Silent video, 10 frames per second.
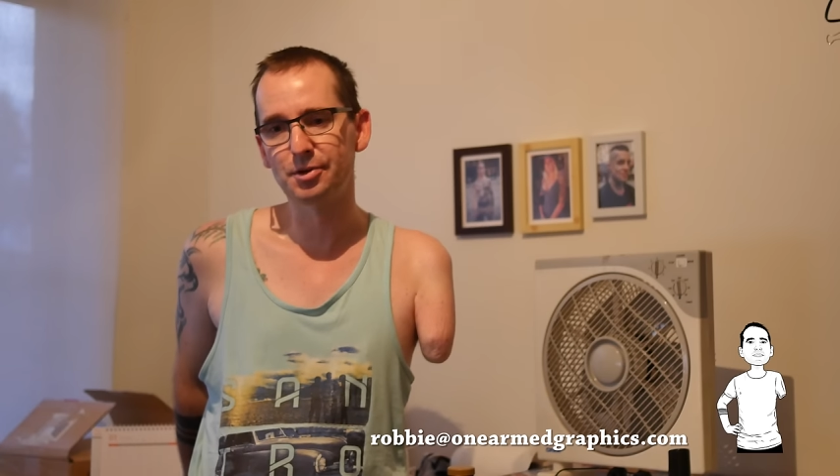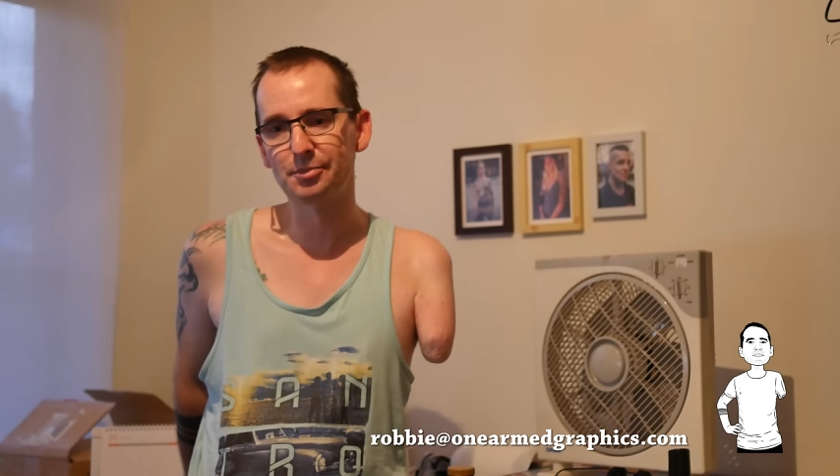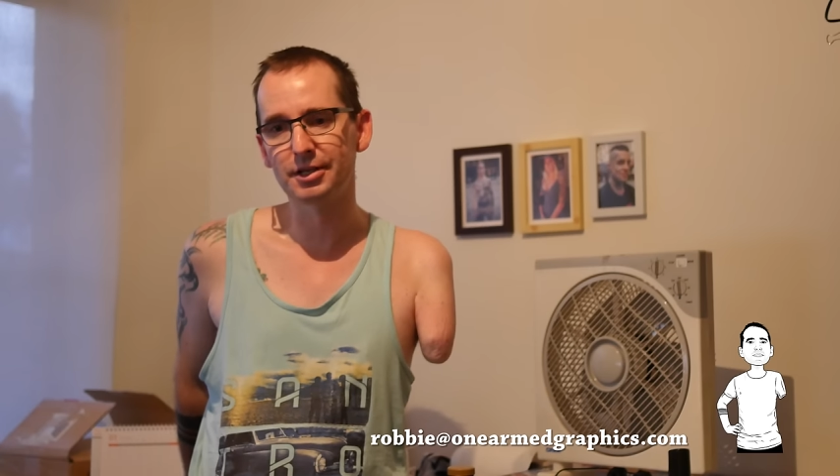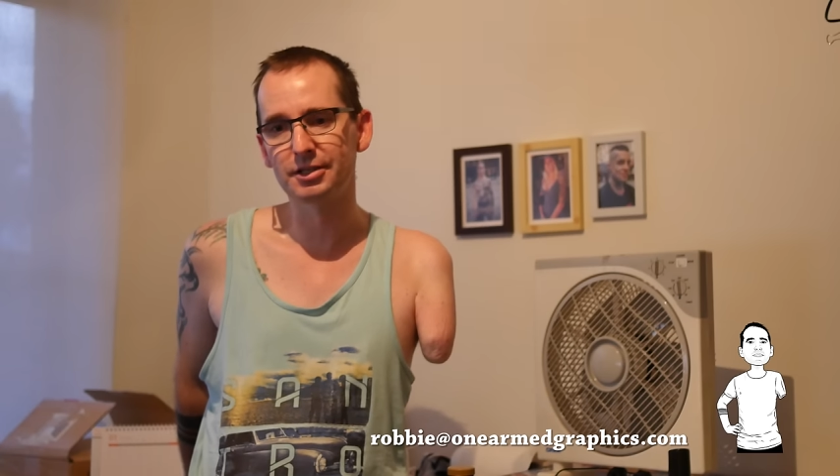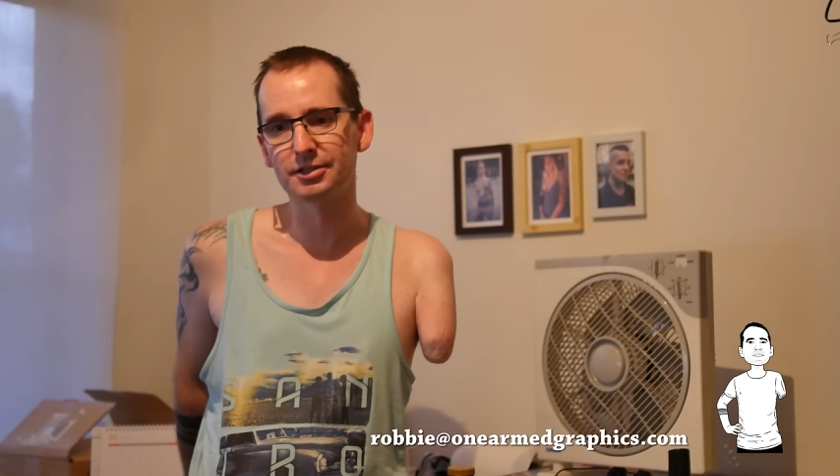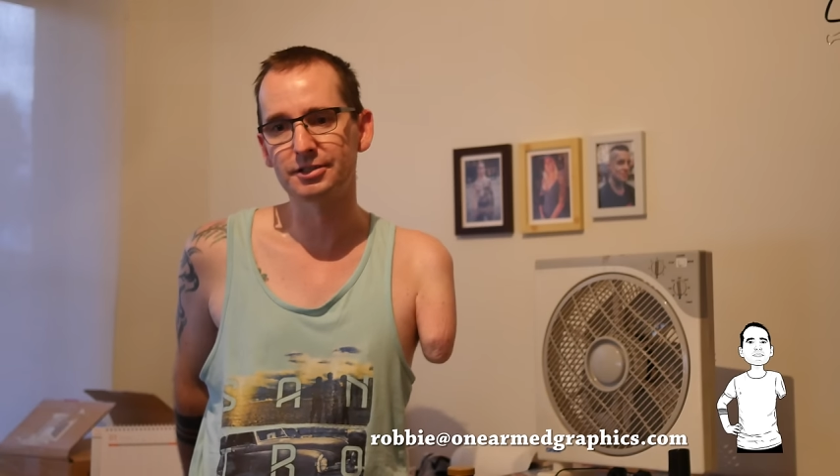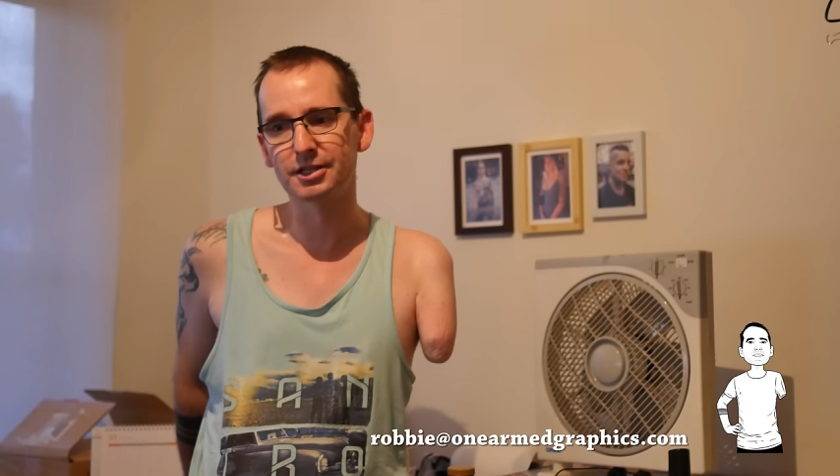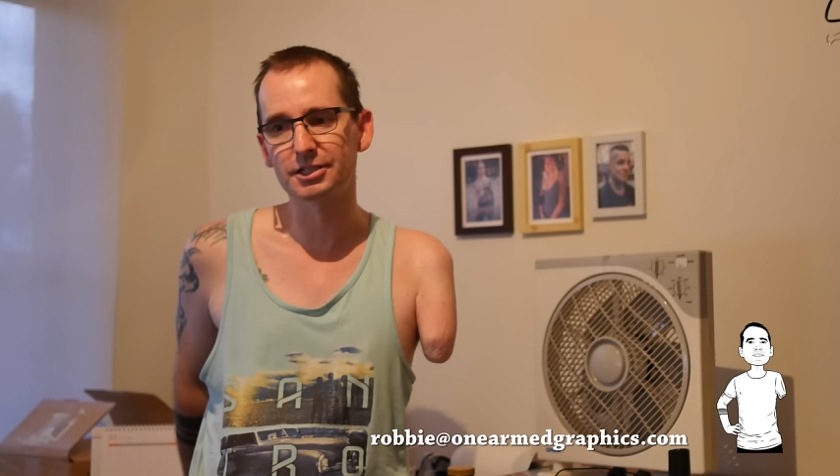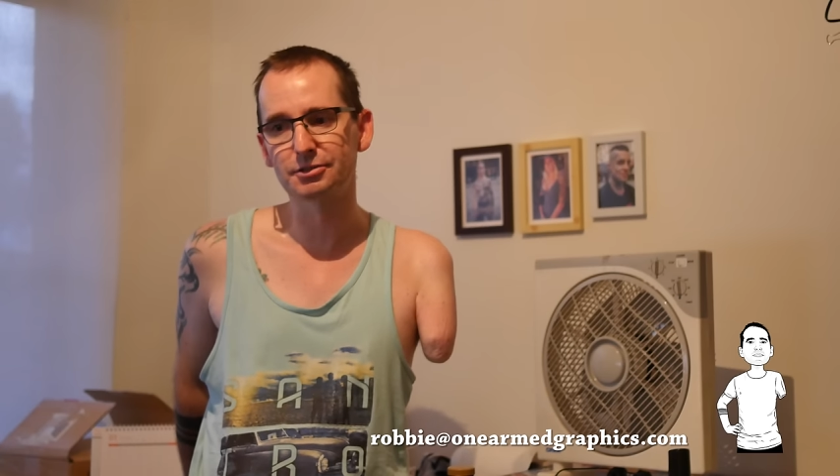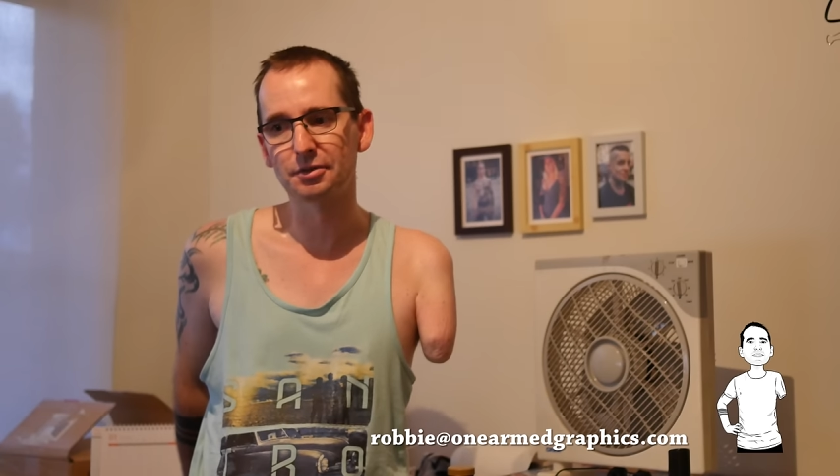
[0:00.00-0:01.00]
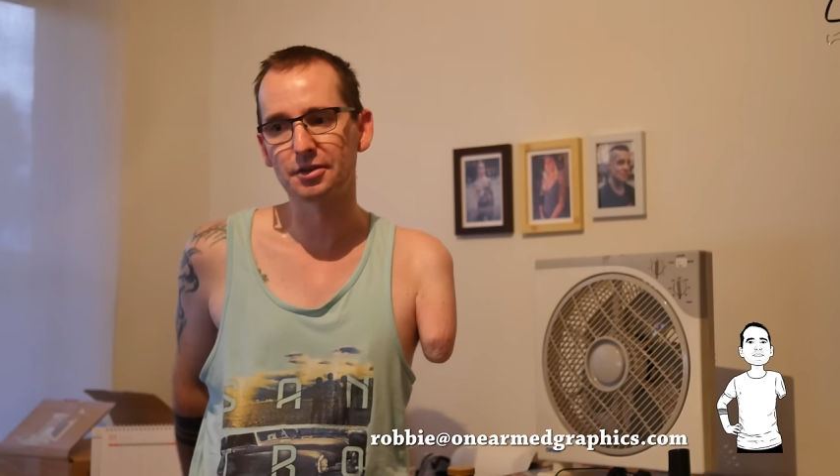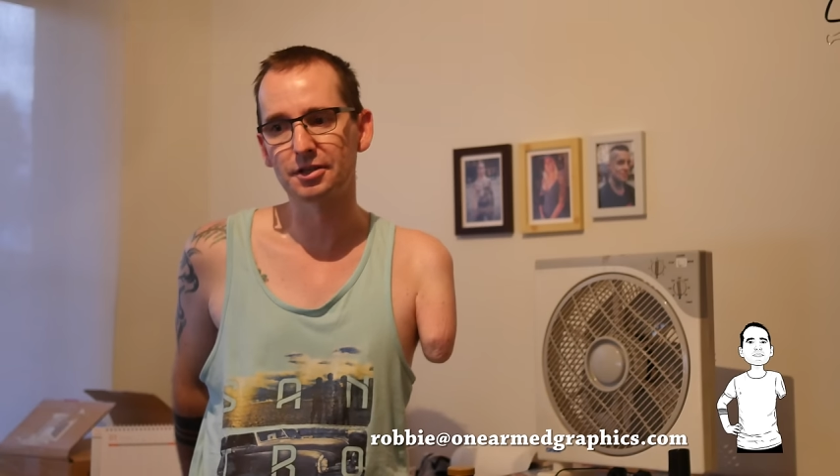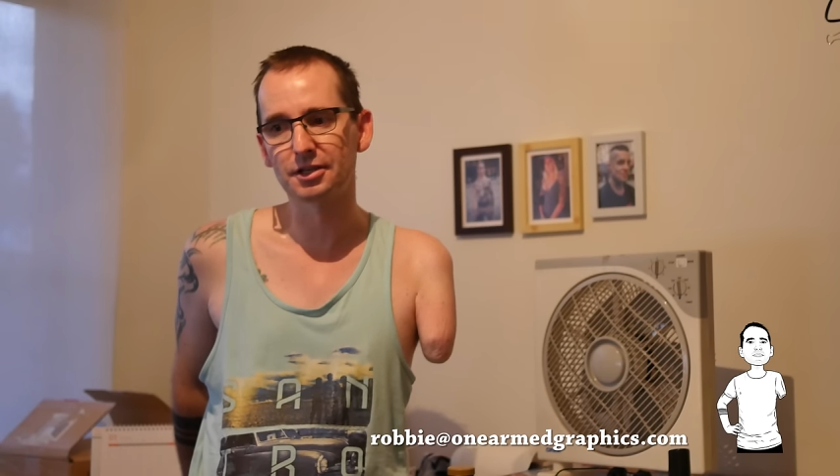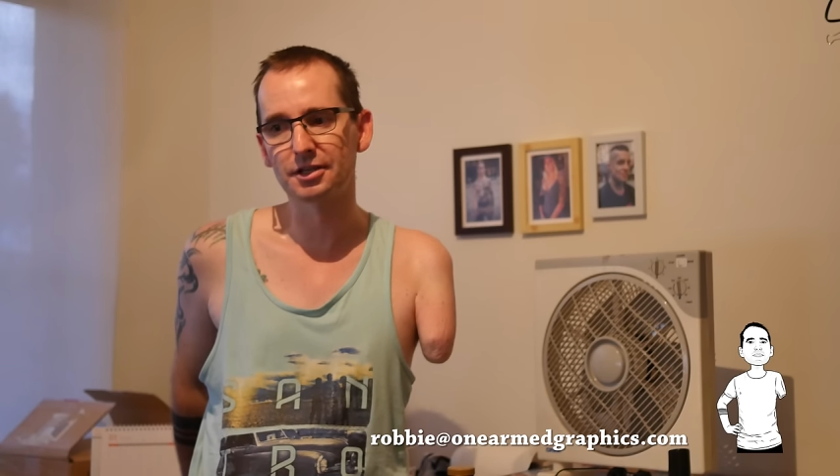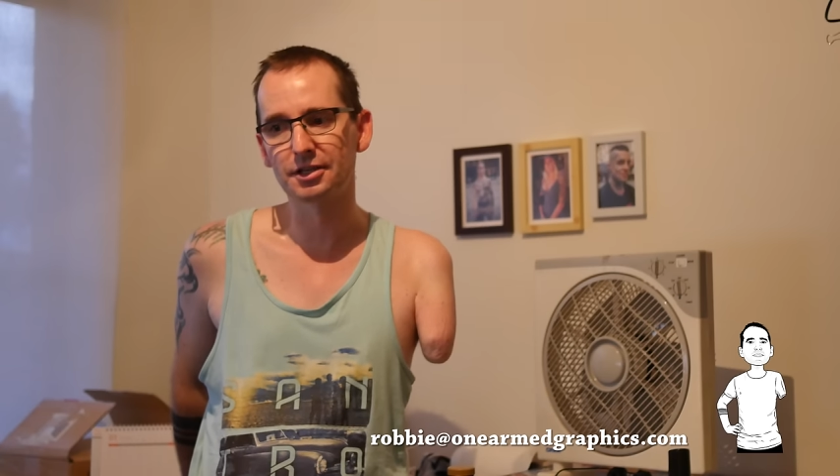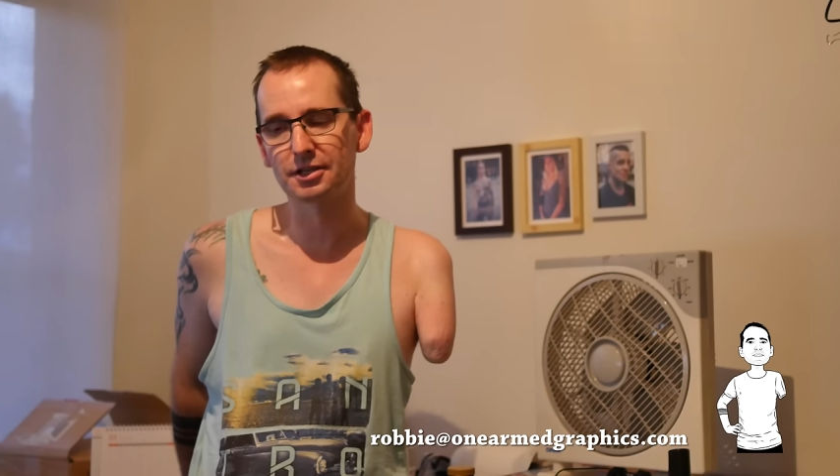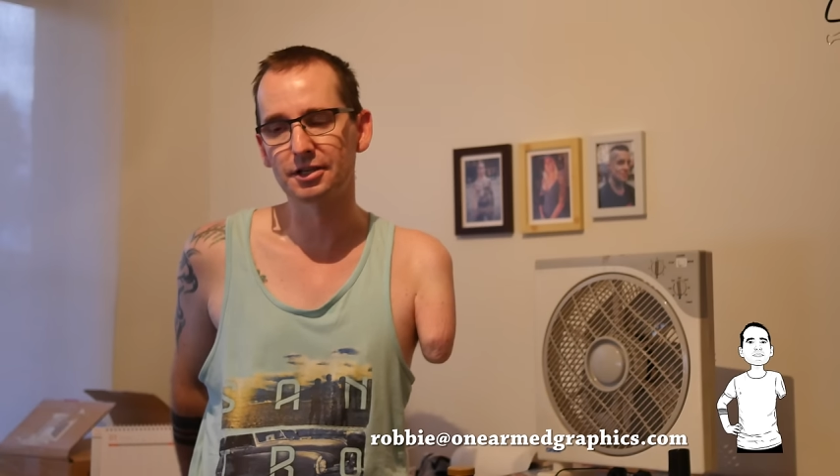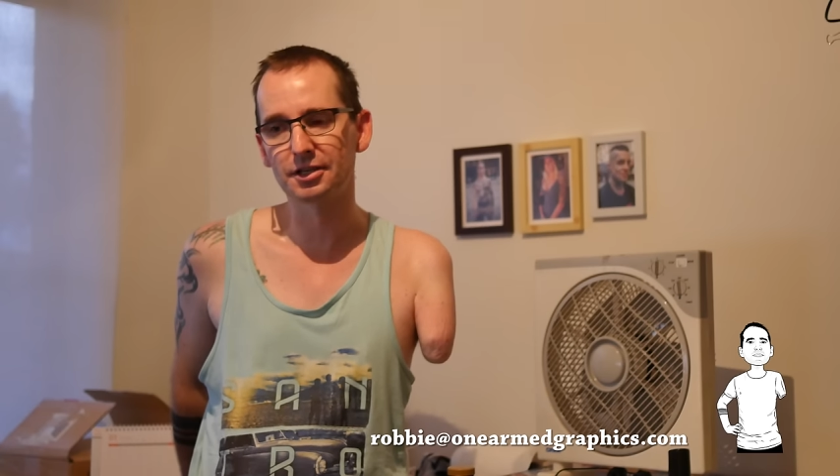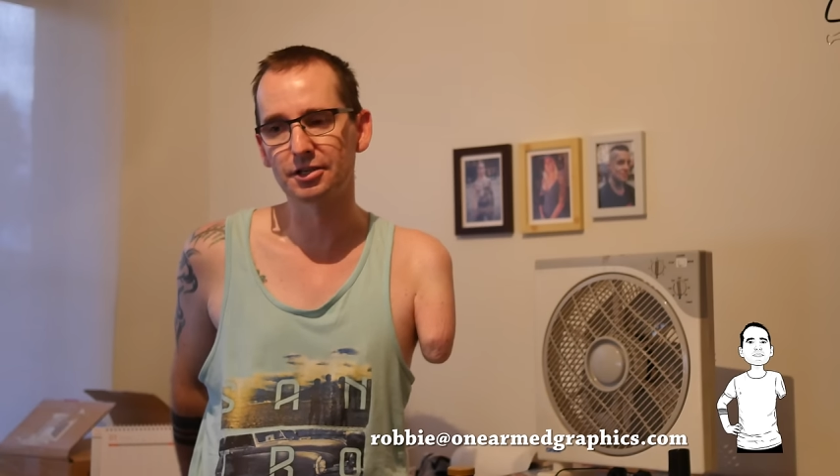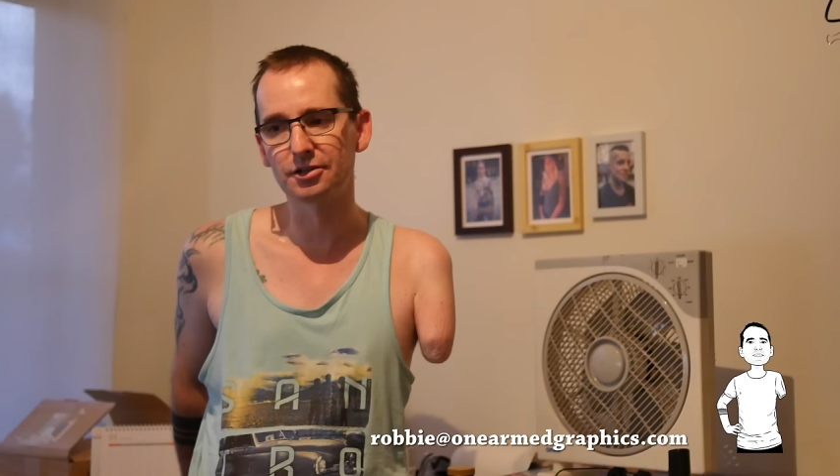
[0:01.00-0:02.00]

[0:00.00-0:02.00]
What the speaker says: put me in touch with a